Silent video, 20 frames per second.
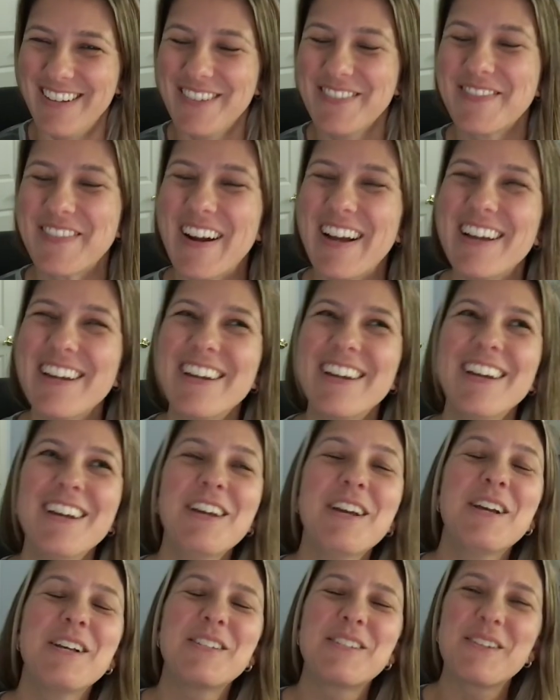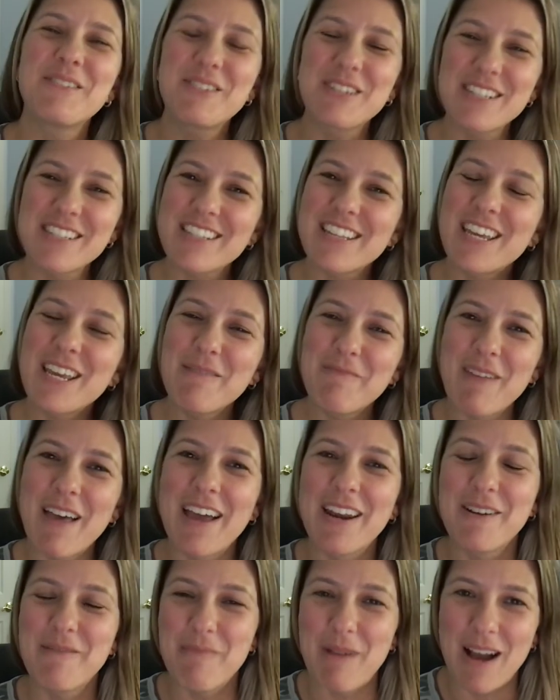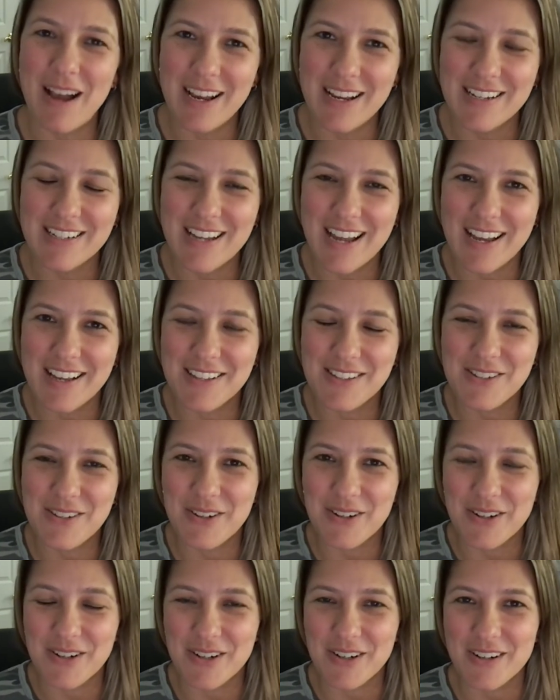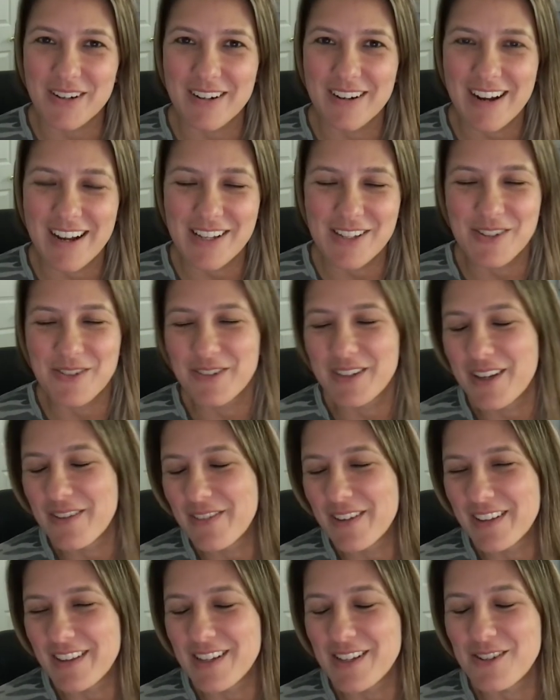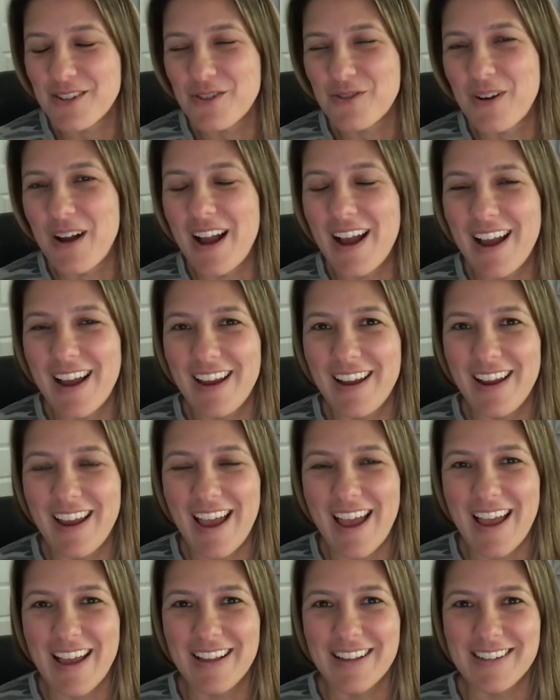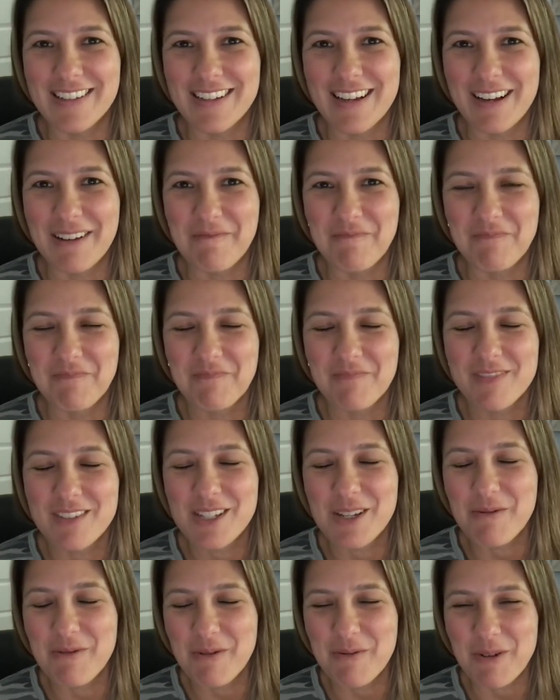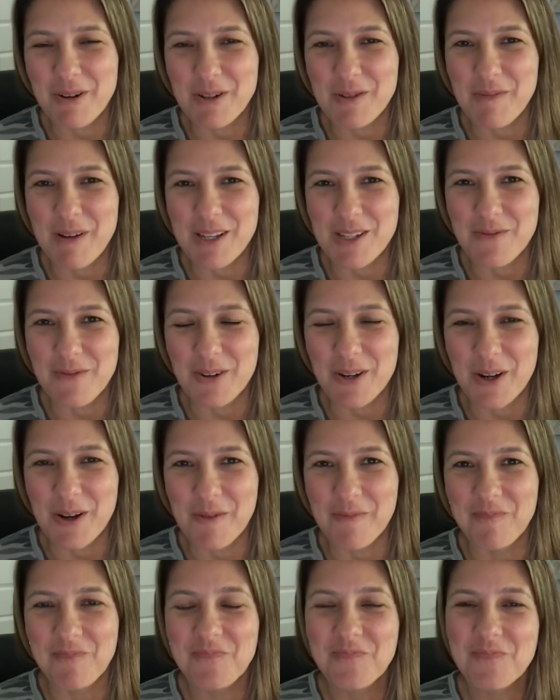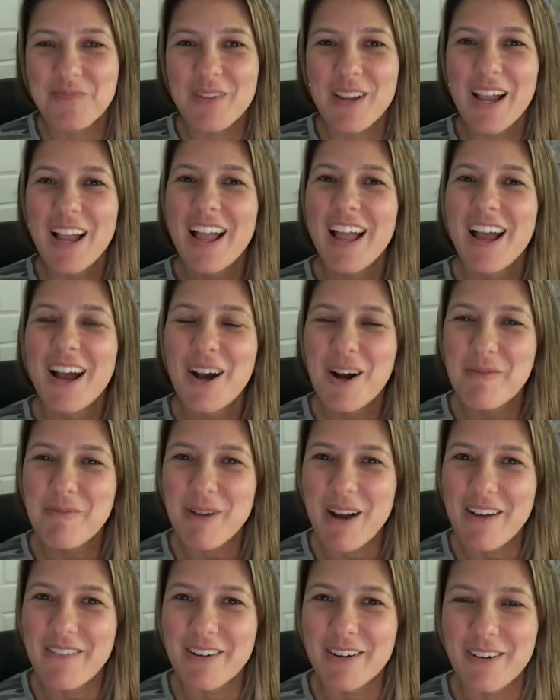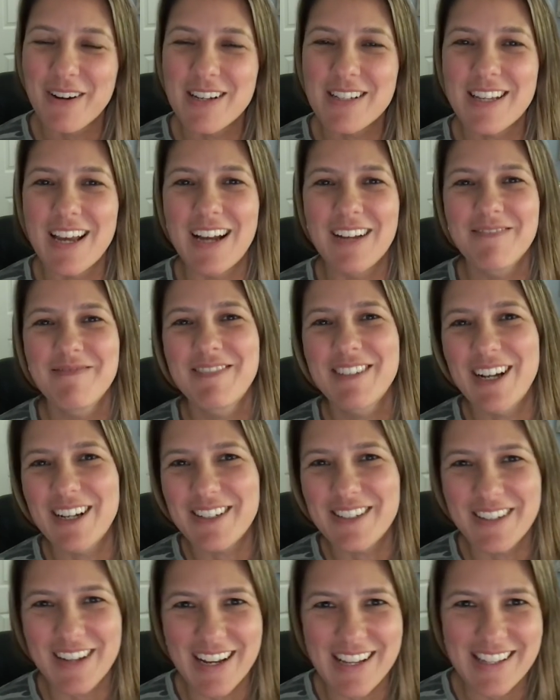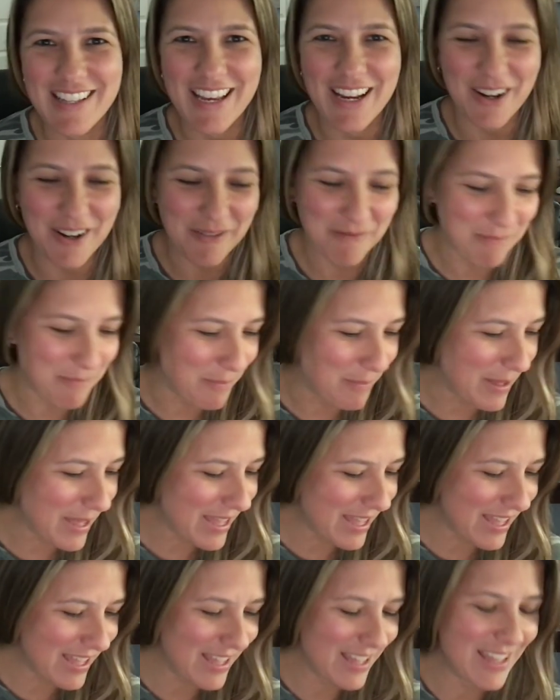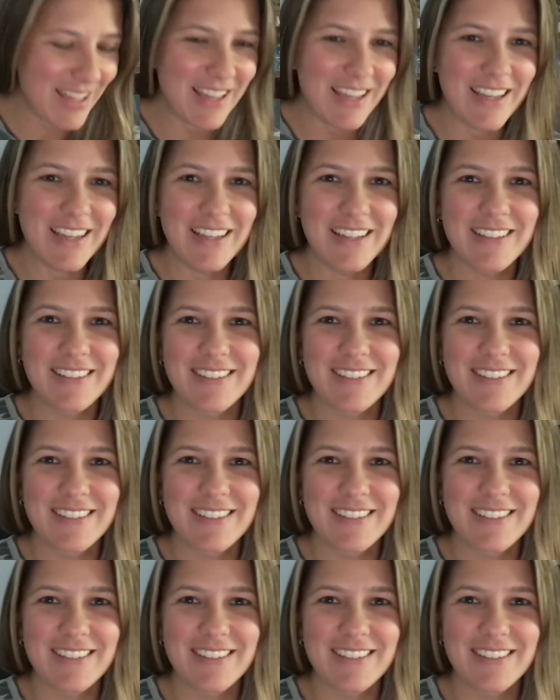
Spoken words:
right? So just keep that in mind as you're giving these a try, and see what works best for you. Hope you're having a great day. Talk to you guys later. Bye.